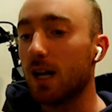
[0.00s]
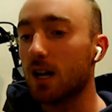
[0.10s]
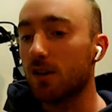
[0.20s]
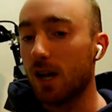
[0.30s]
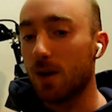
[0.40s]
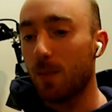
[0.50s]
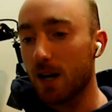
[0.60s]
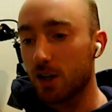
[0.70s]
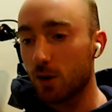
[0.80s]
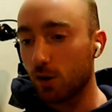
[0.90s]
Because I
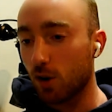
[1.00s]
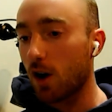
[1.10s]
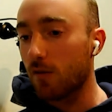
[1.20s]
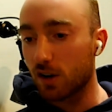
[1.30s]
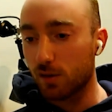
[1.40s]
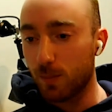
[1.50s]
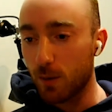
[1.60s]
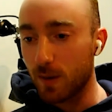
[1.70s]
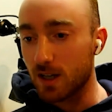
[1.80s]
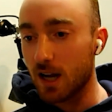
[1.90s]
imagine there was a lot of
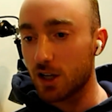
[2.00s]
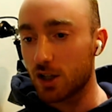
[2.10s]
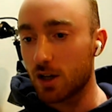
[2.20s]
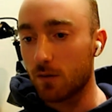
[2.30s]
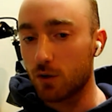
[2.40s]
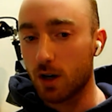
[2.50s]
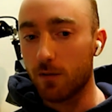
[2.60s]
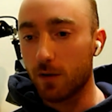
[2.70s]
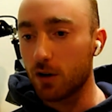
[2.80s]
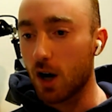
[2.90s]
experimentation of trying to
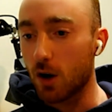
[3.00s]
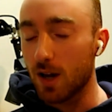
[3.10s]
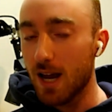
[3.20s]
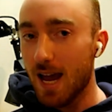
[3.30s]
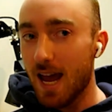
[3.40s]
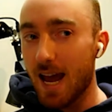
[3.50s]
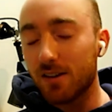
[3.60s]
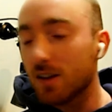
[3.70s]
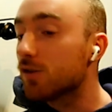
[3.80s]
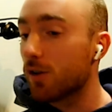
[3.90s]
figure out, it's
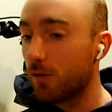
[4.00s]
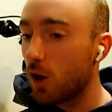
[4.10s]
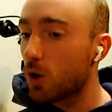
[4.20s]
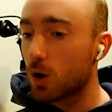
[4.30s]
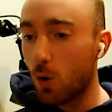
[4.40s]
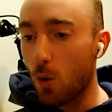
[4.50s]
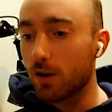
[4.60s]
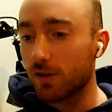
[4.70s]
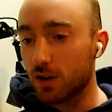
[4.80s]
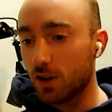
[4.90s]
easy to follow a
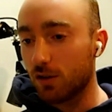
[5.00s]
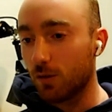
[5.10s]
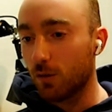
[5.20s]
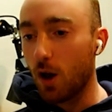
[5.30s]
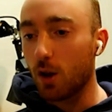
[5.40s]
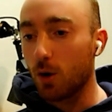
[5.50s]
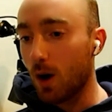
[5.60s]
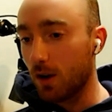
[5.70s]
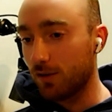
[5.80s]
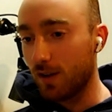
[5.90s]
course and just follow
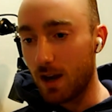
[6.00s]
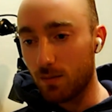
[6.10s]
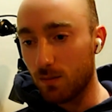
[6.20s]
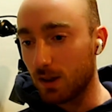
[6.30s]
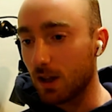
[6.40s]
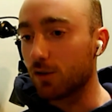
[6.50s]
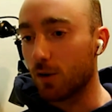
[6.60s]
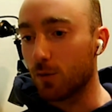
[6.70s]
a set list of